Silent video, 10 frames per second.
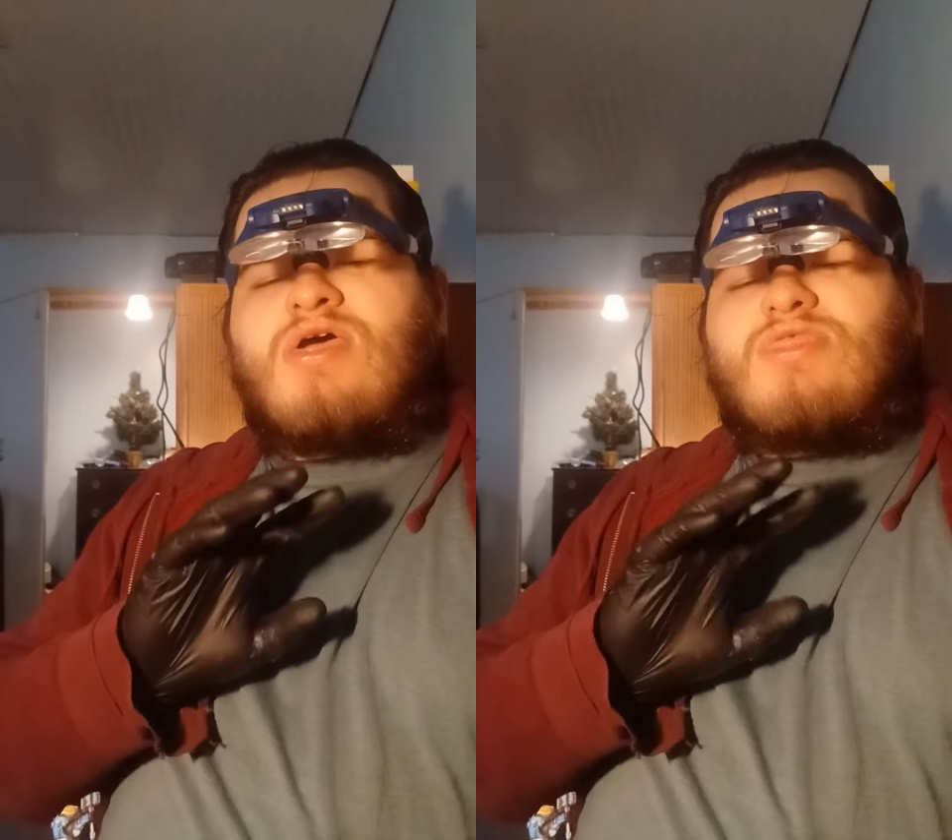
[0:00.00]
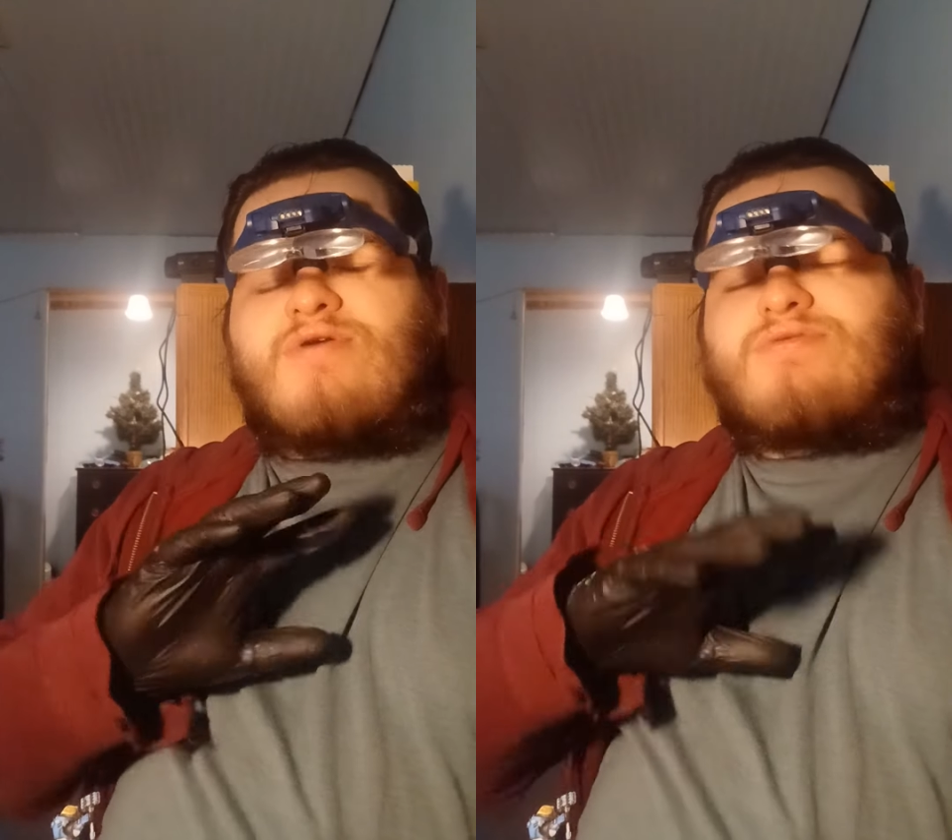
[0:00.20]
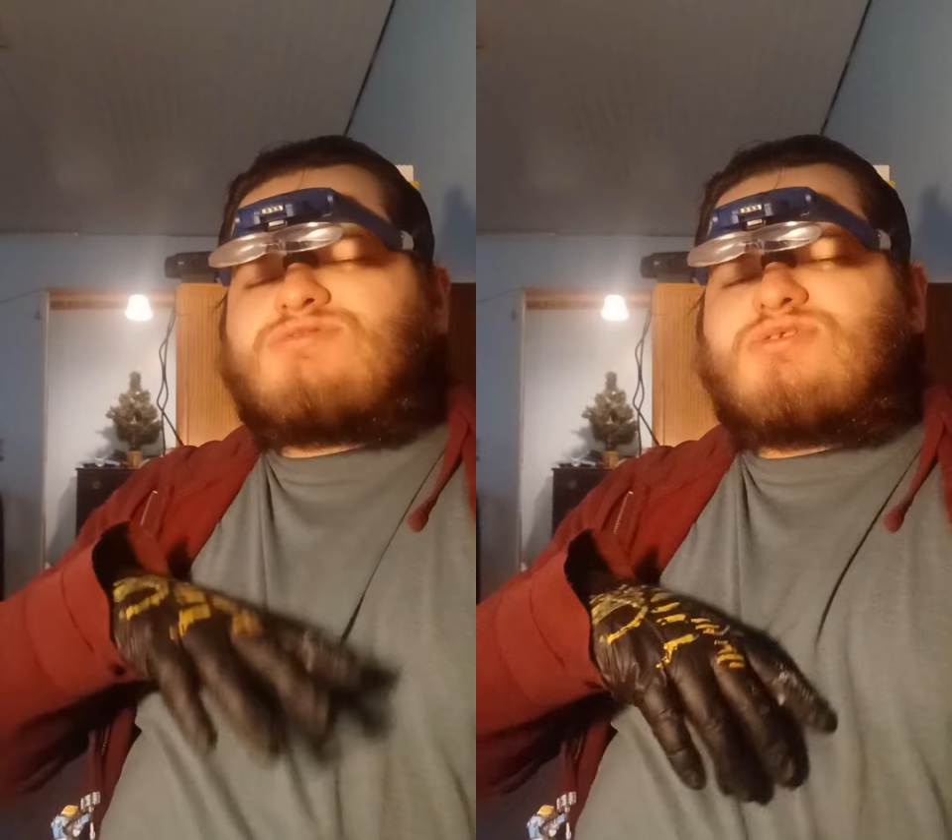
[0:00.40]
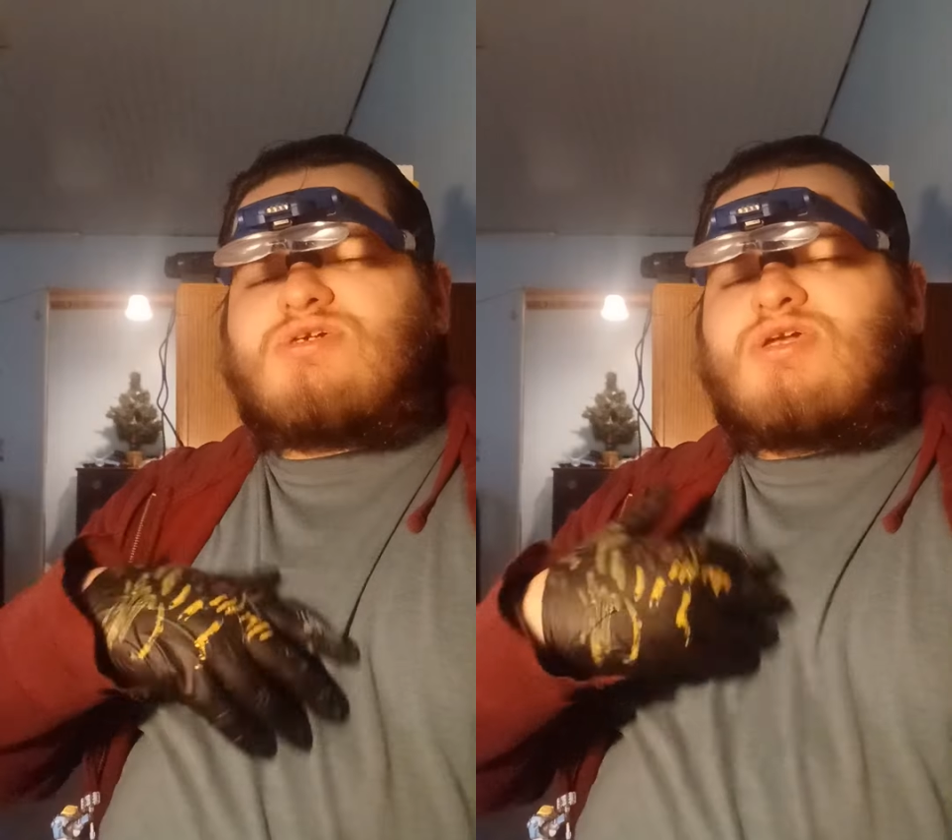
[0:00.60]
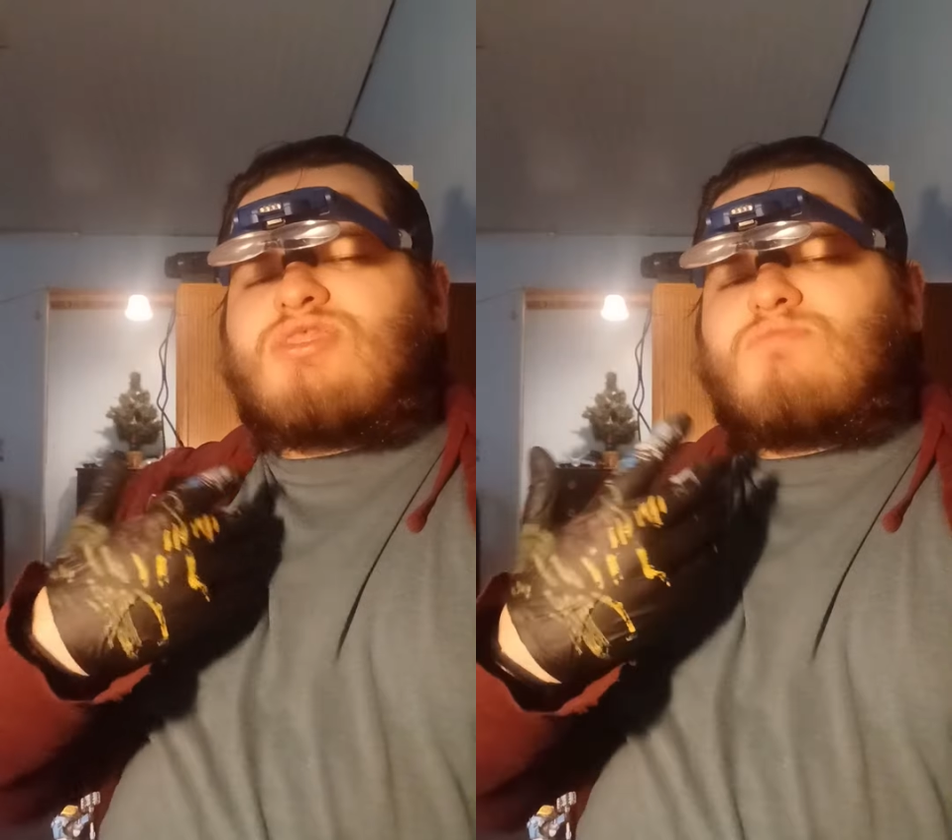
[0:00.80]
that we
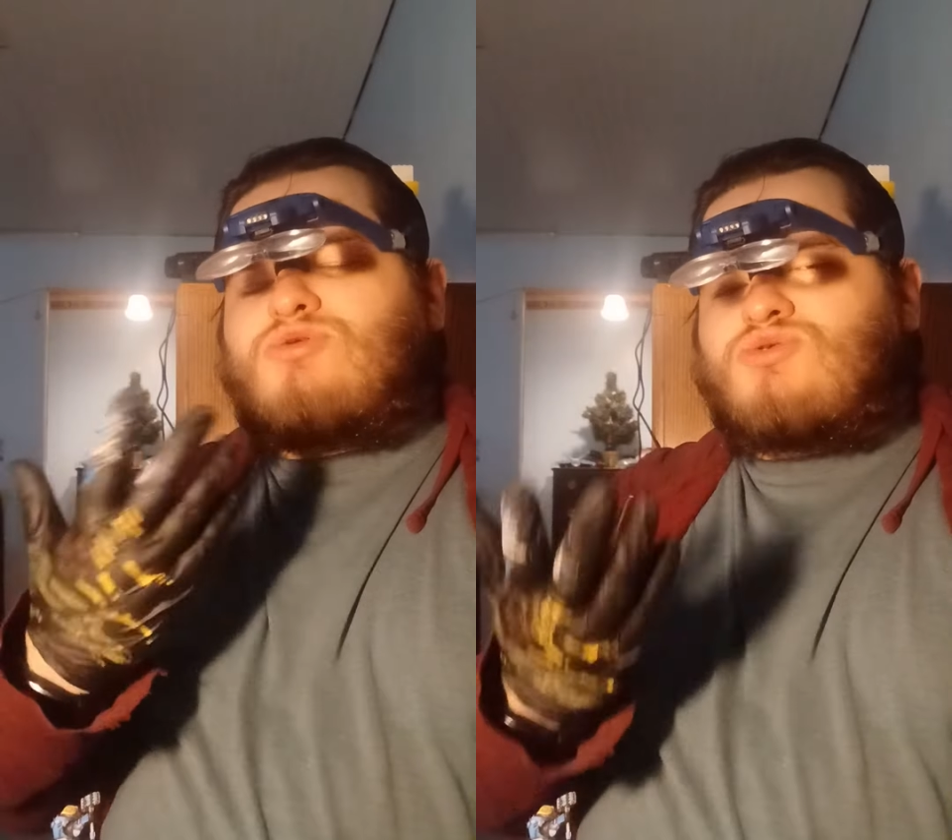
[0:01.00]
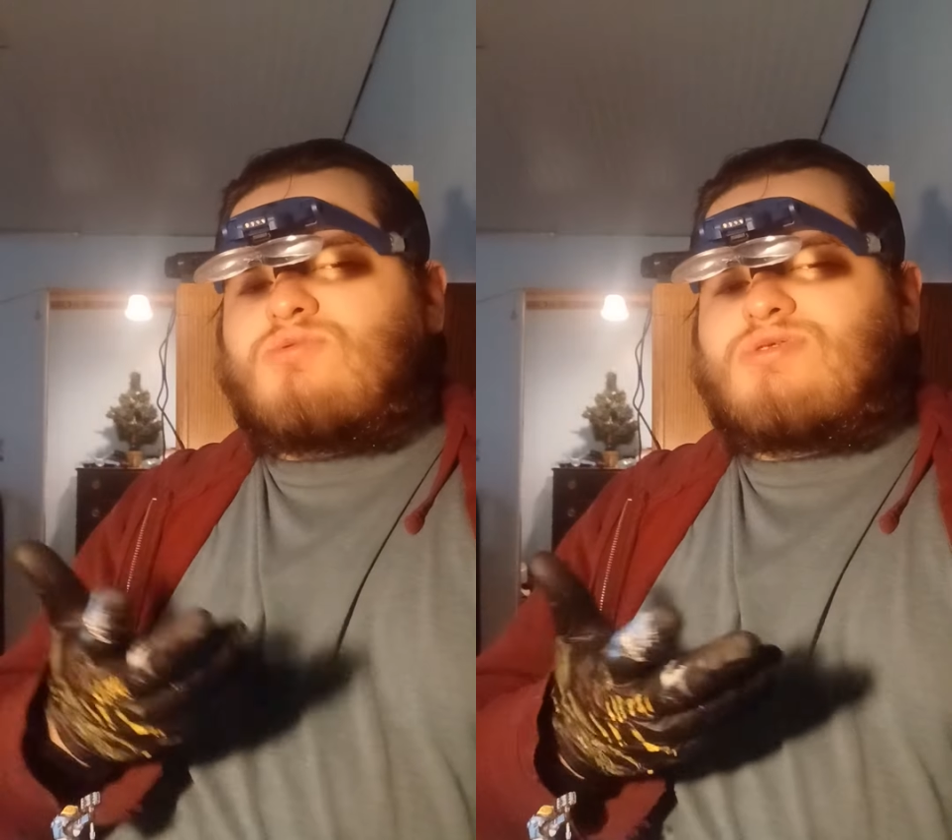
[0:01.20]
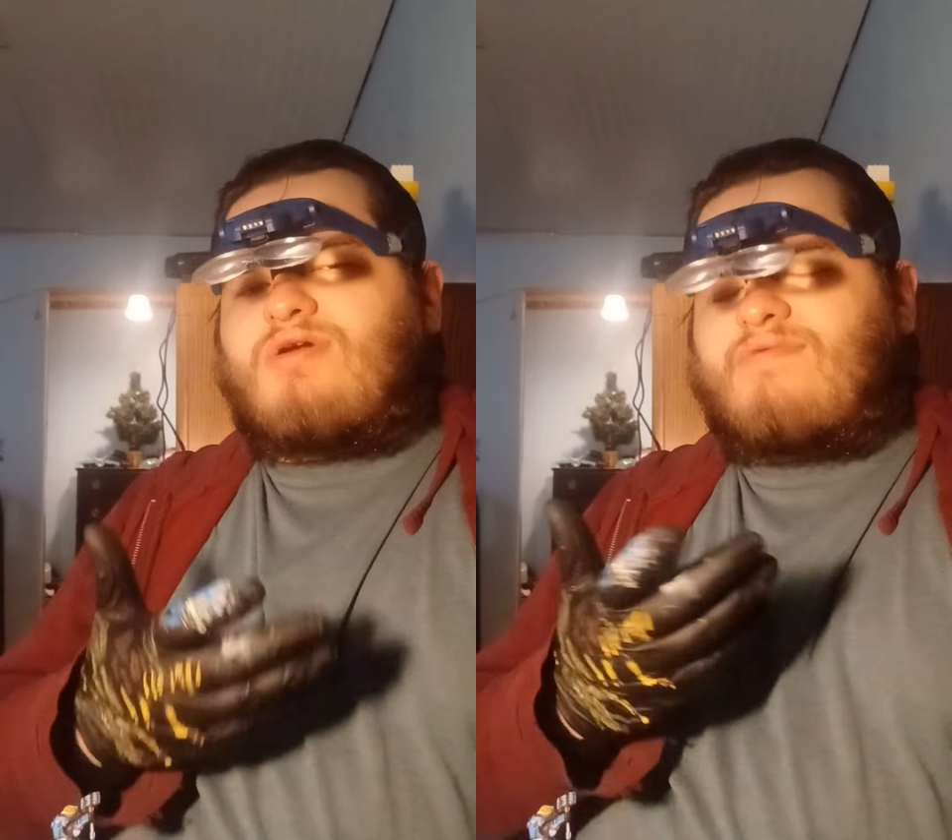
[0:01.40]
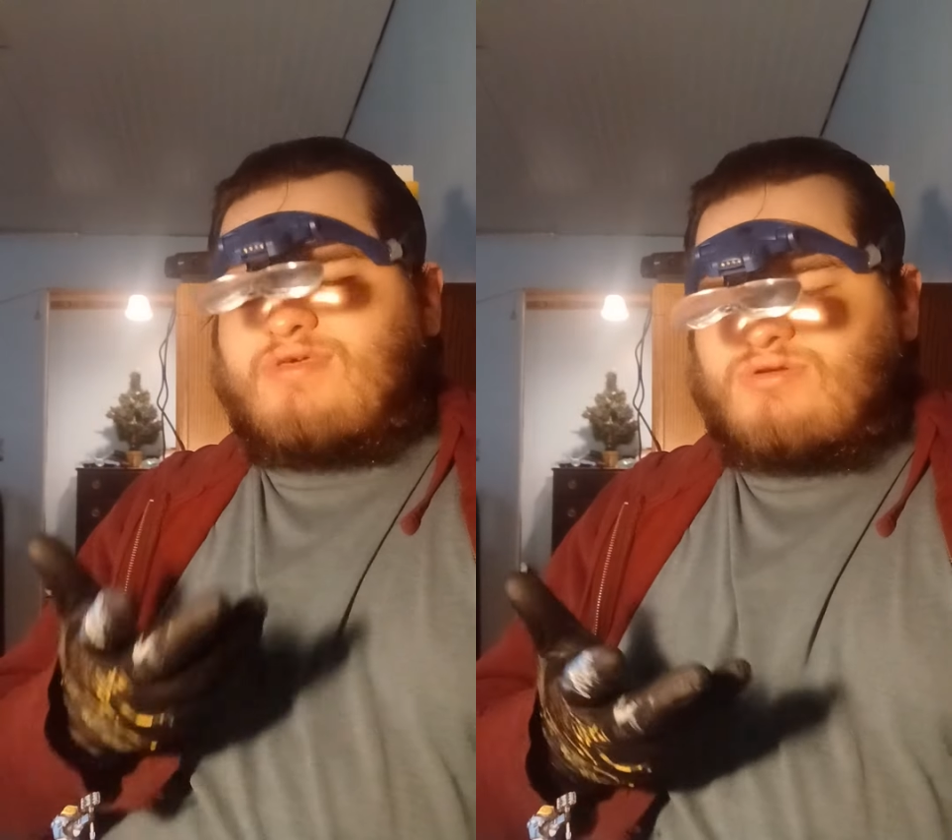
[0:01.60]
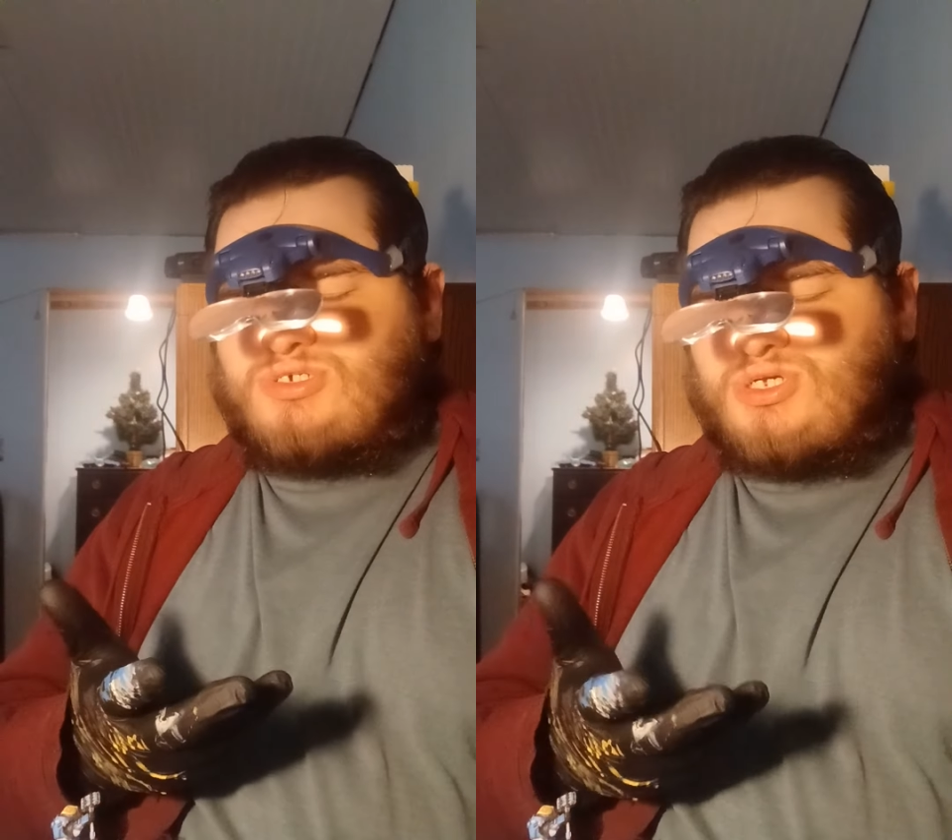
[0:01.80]
see in the majority of
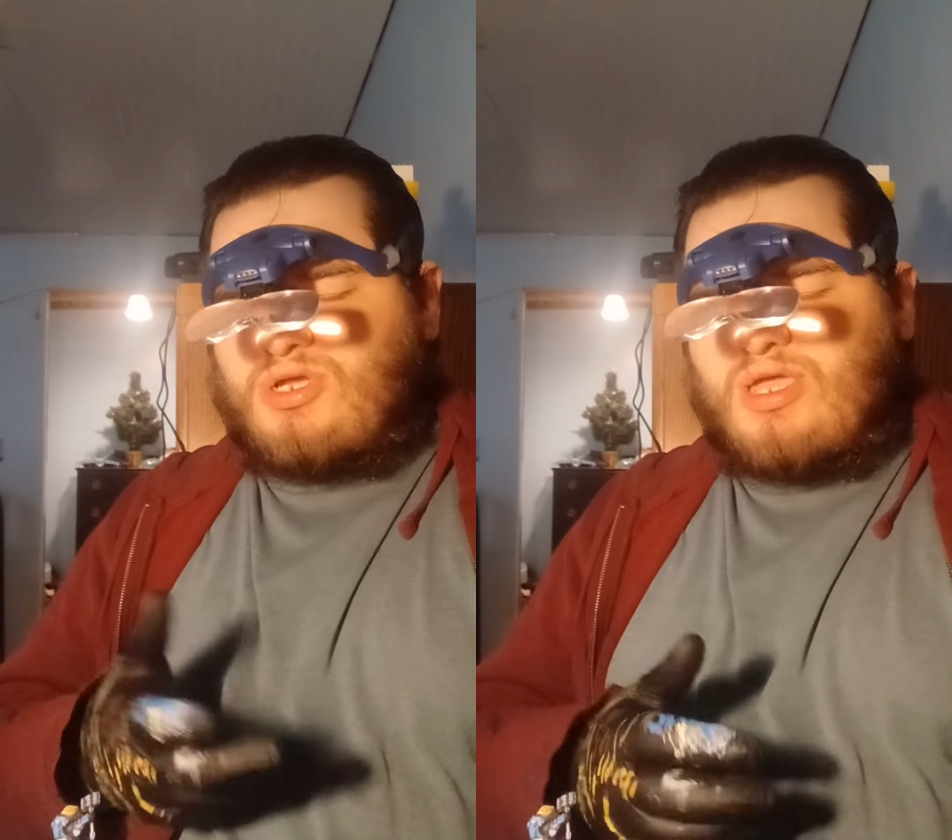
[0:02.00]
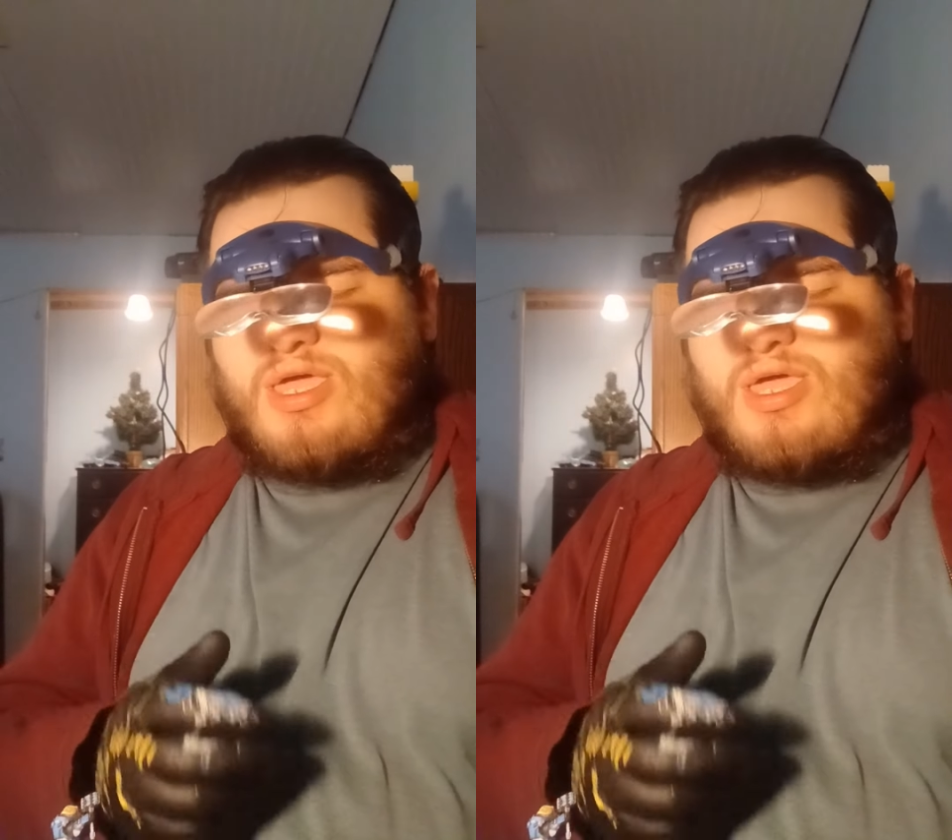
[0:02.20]
literature.